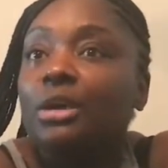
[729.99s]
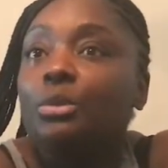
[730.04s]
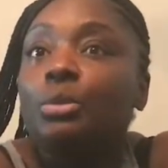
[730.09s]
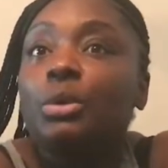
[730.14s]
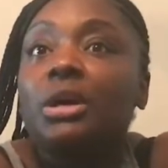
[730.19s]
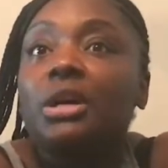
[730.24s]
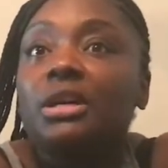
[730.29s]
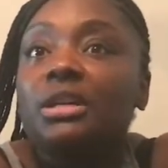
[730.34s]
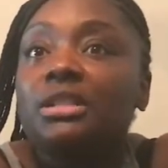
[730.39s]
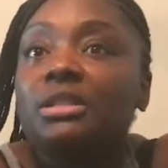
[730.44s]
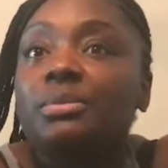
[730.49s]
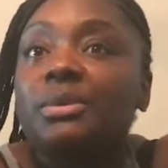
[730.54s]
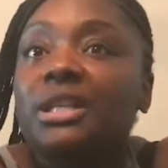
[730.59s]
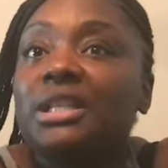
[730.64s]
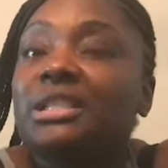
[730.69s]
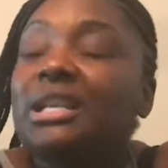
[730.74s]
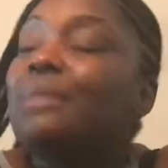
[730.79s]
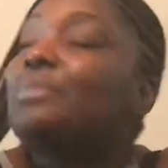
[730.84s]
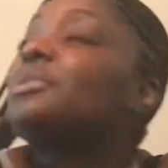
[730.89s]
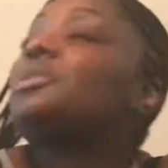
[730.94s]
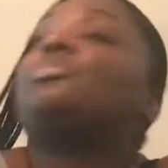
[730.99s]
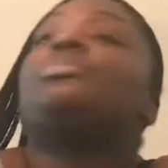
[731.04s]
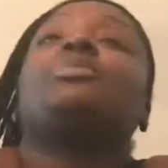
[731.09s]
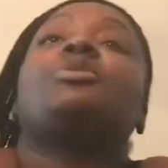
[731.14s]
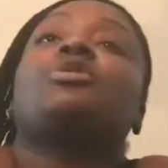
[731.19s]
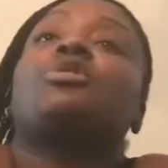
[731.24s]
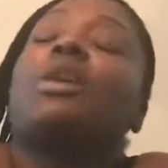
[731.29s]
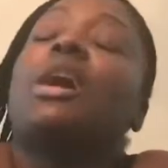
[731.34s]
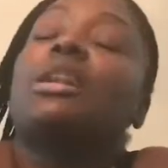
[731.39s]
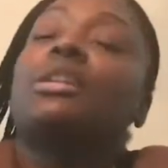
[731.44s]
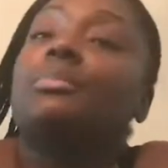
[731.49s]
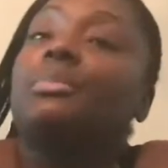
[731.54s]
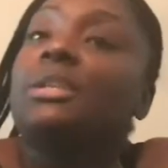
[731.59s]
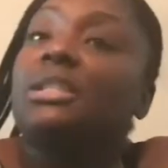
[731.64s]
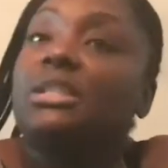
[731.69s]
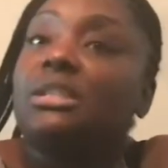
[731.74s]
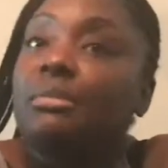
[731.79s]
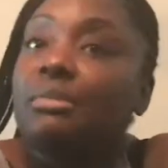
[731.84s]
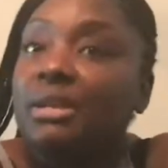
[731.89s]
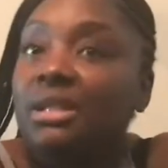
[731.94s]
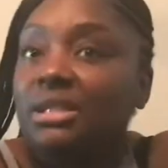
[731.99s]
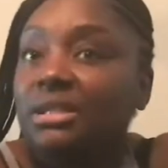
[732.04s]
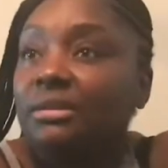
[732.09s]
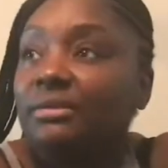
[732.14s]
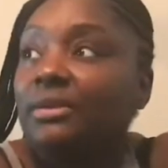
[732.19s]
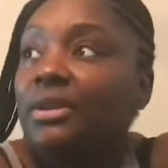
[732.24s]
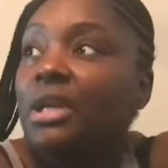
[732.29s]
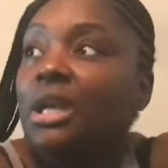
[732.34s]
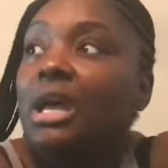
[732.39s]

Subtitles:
it was because I was trying to be submissive.